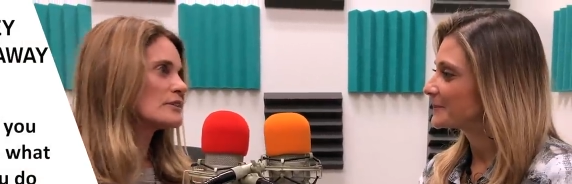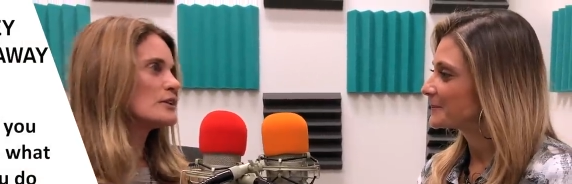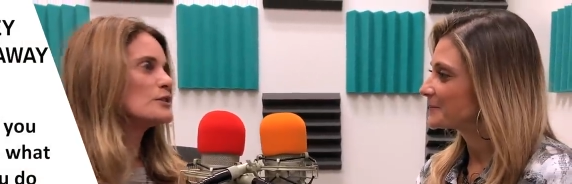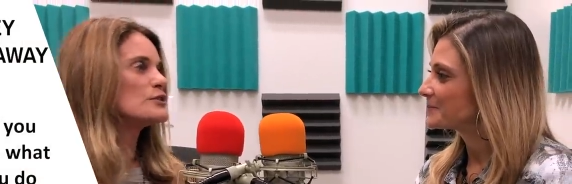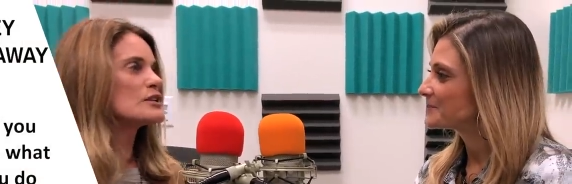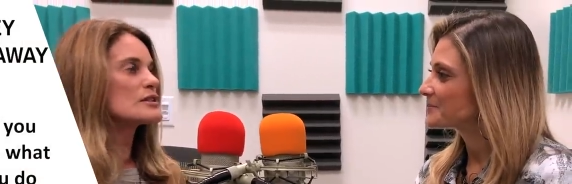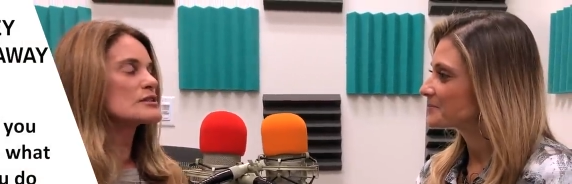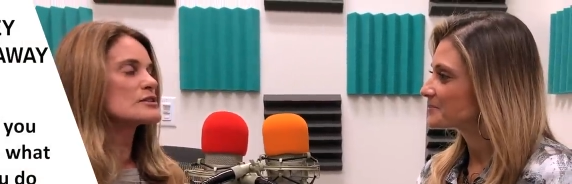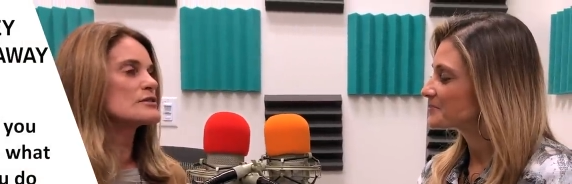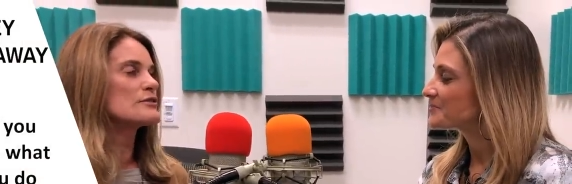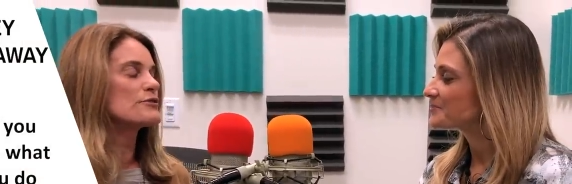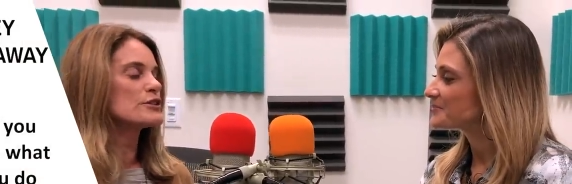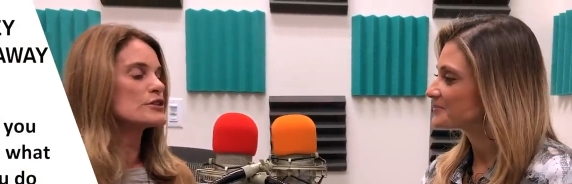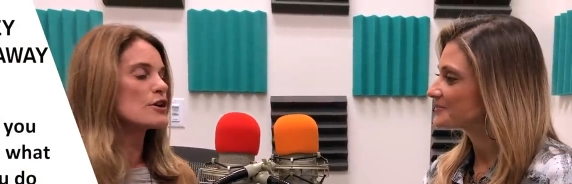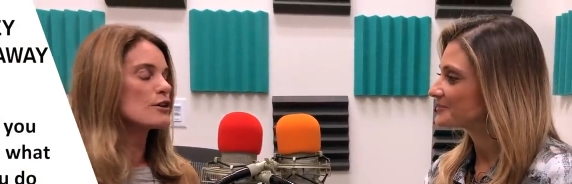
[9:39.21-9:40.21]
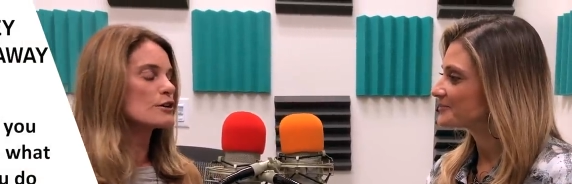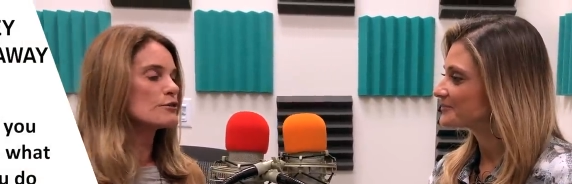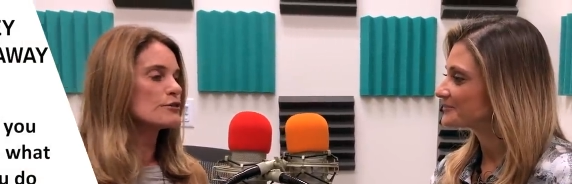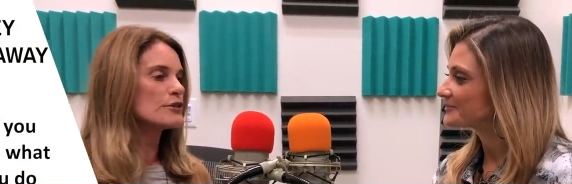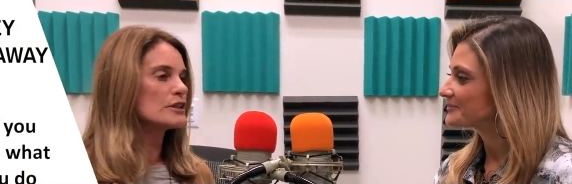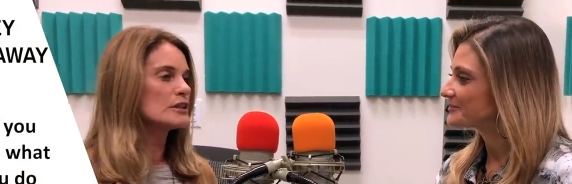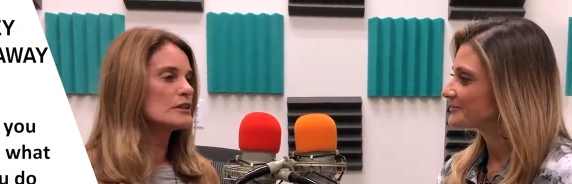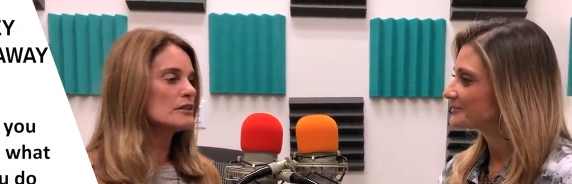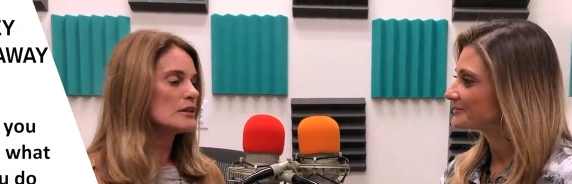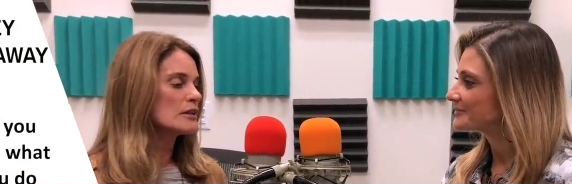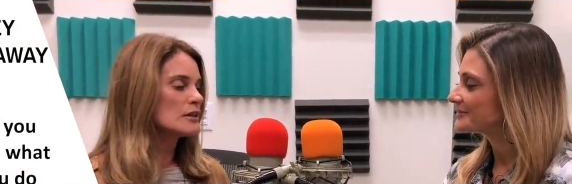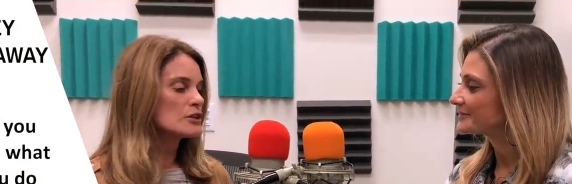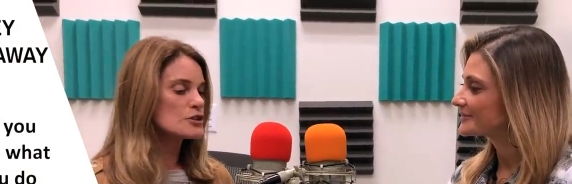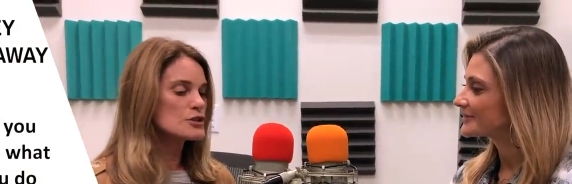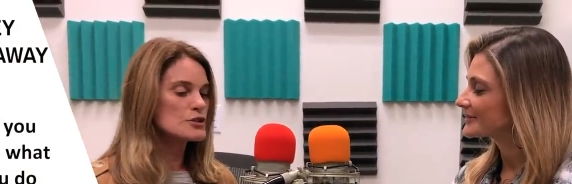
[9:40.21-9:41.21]
Speaker 1: You just, photography,
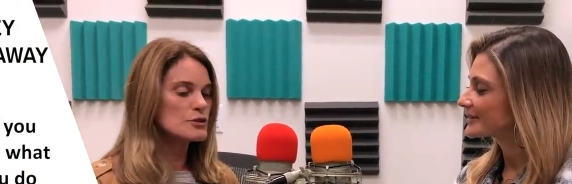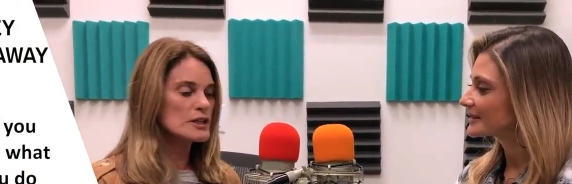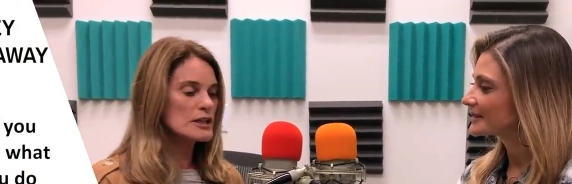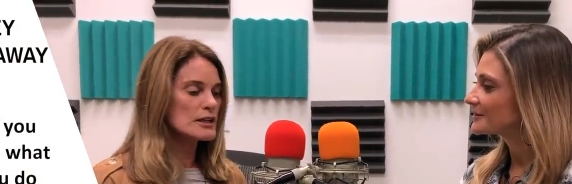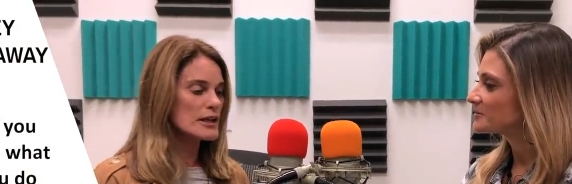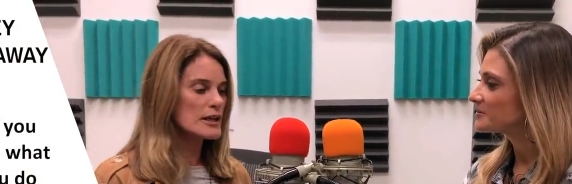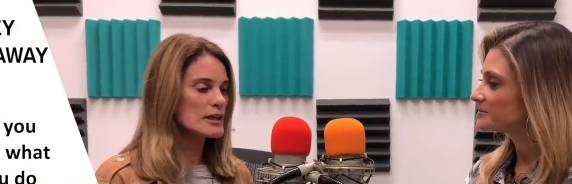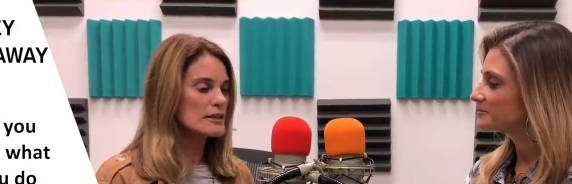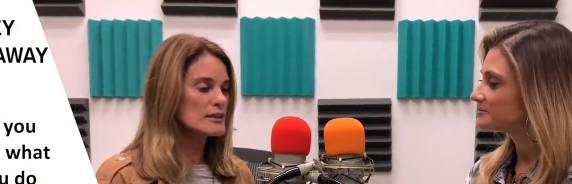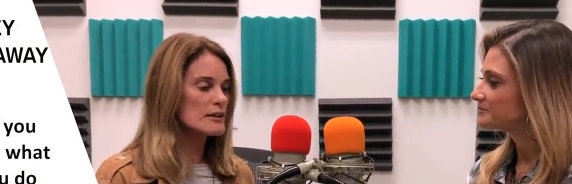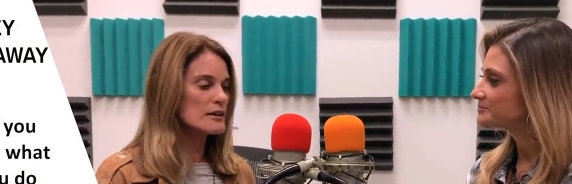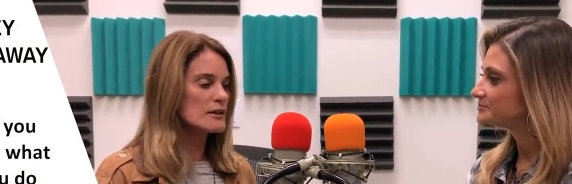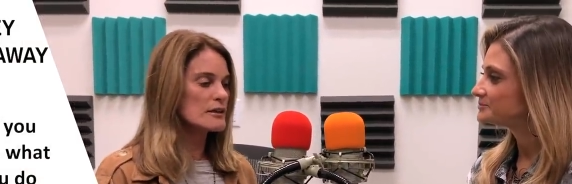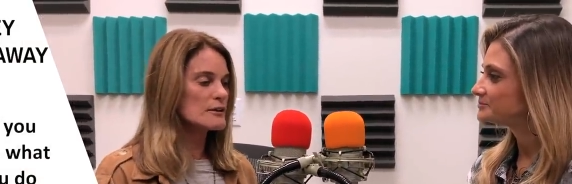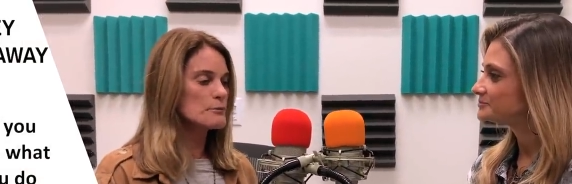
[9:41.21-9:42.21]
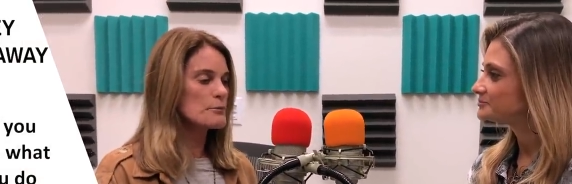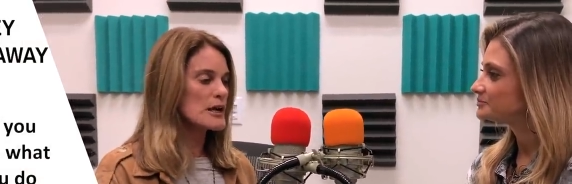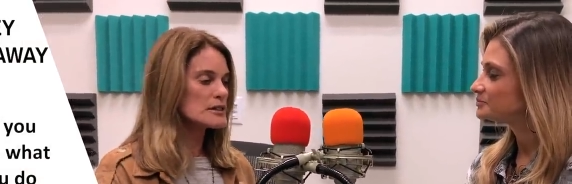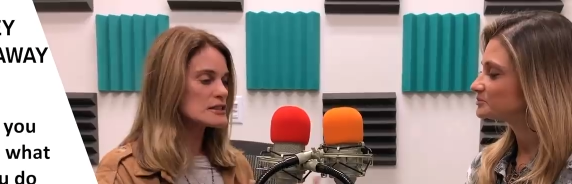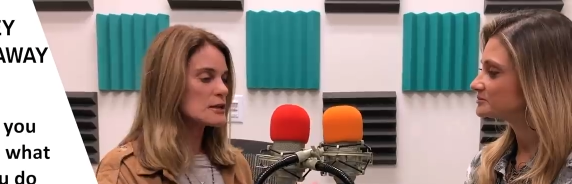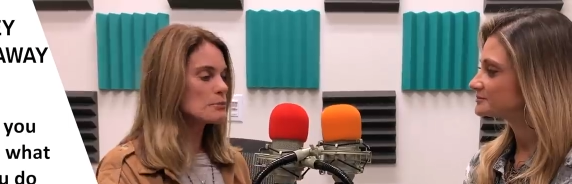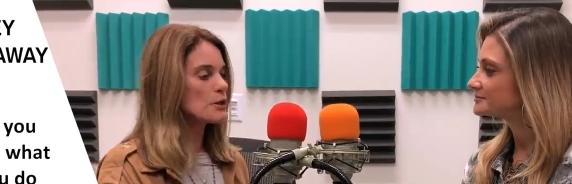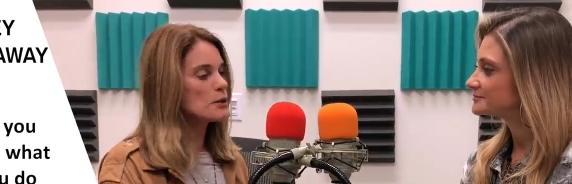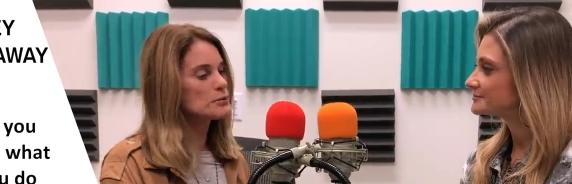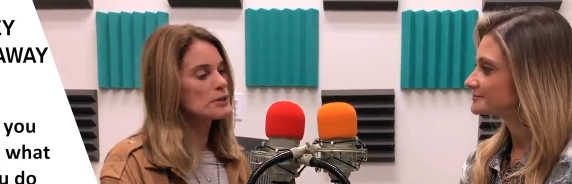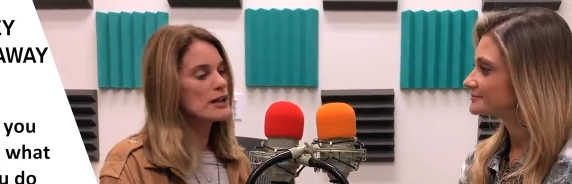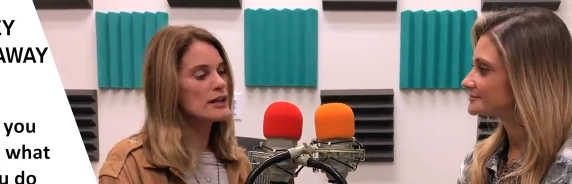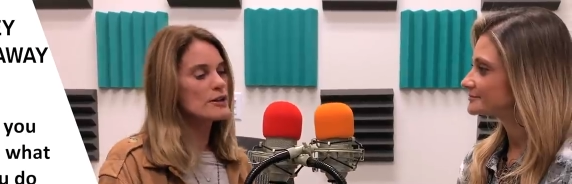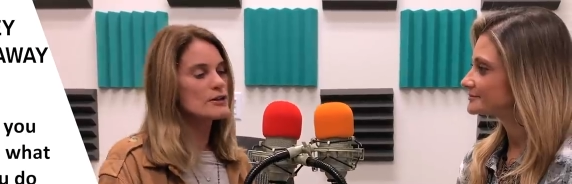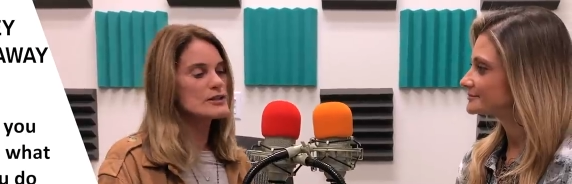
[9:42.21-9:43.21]
shooting a basketball
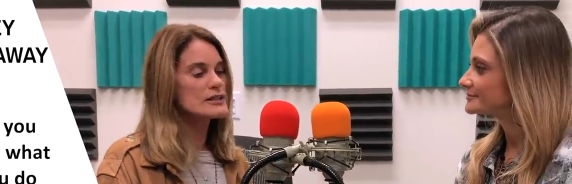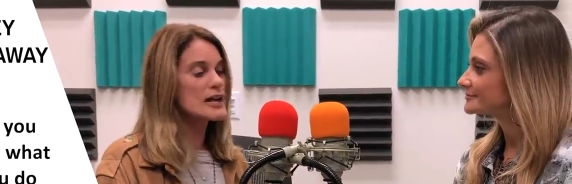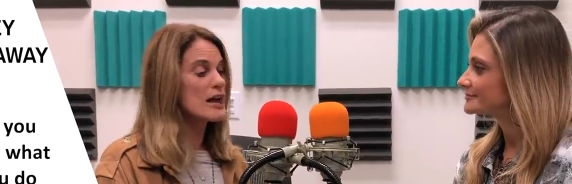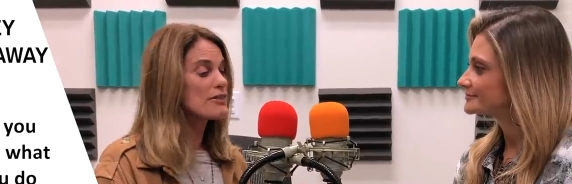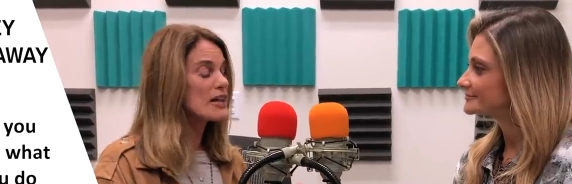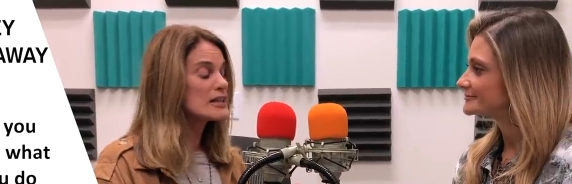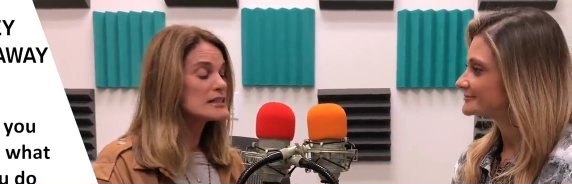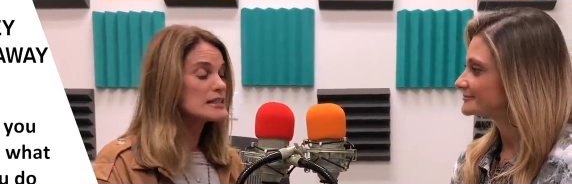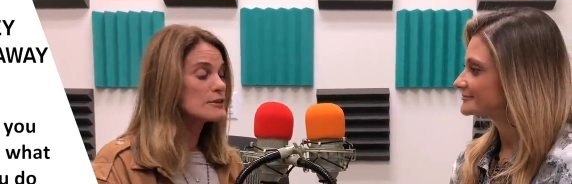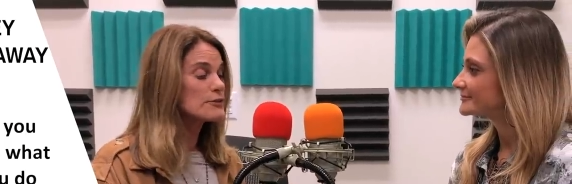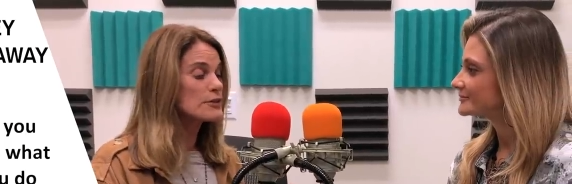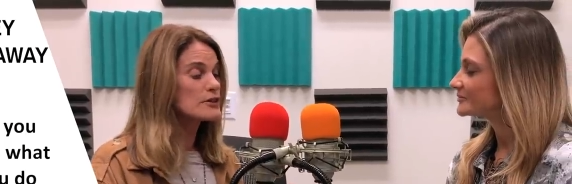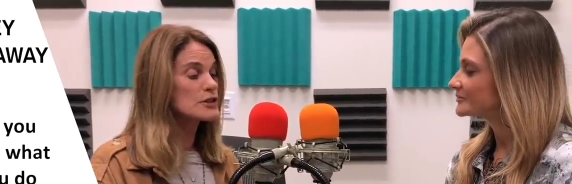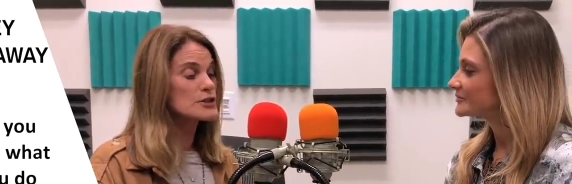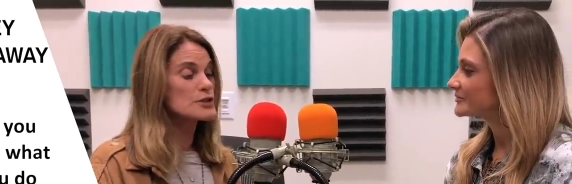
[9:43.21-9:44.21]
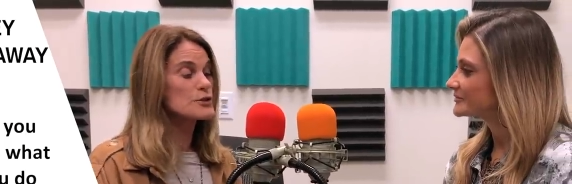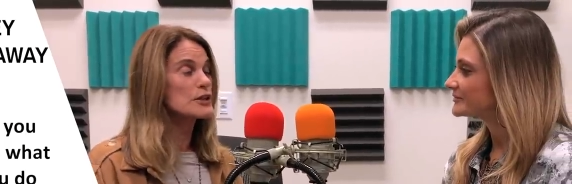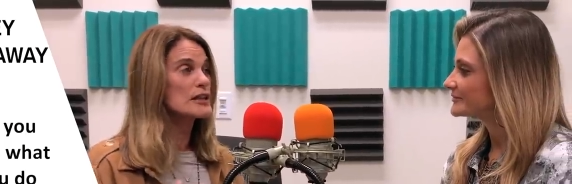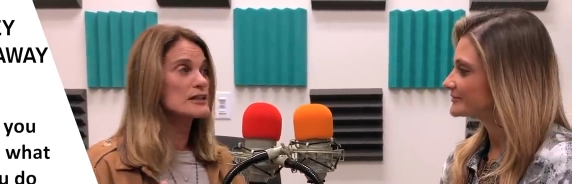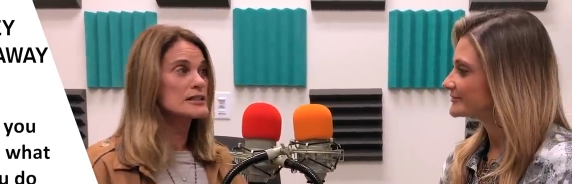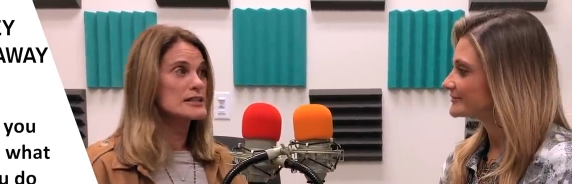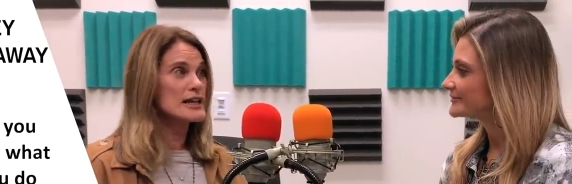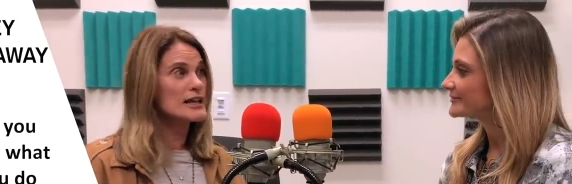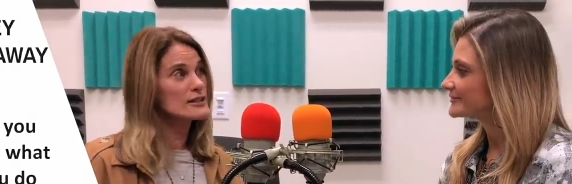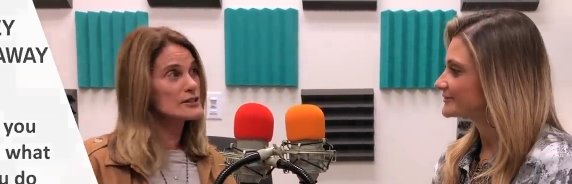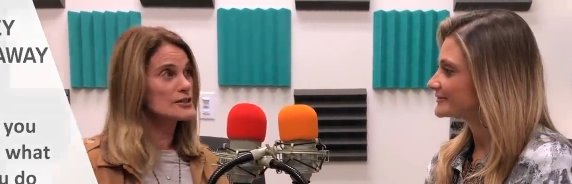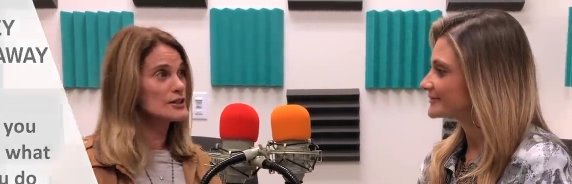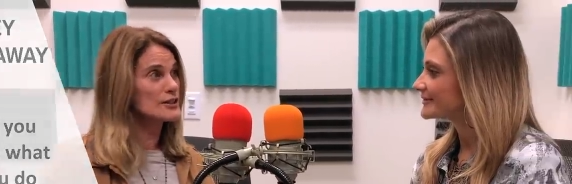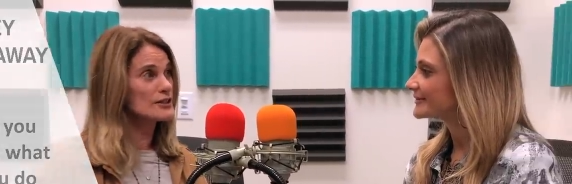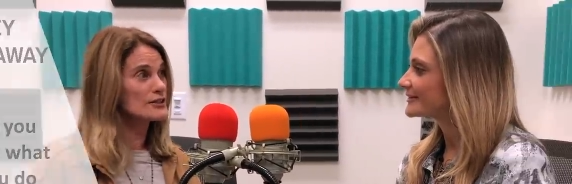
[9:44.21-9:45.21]
player is not that different than shooting a
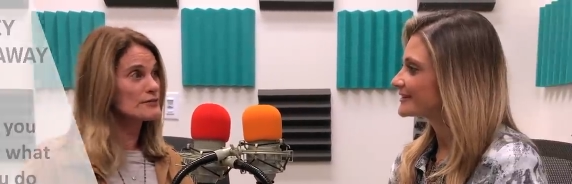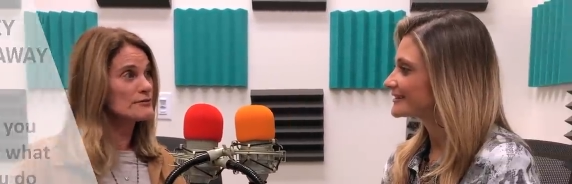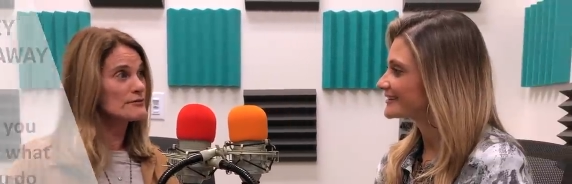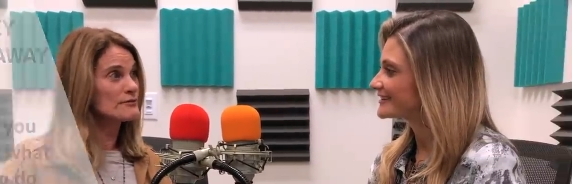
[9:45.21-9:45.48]
dancer,